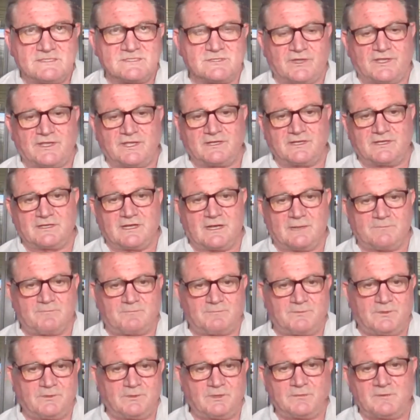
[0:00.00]
So I ended
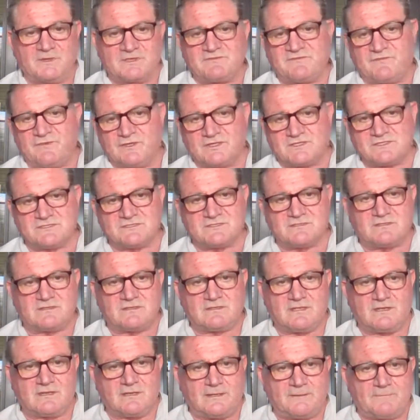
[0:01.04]
up doing my first,
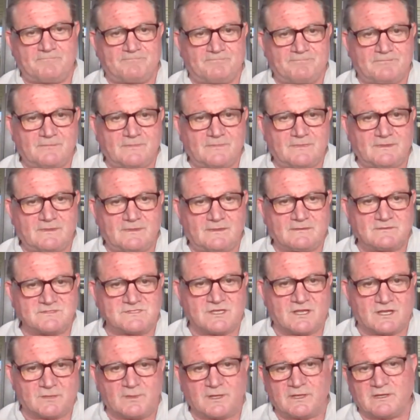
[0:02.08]

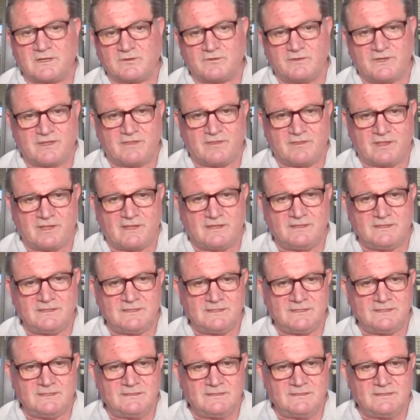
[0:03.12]
started my career there.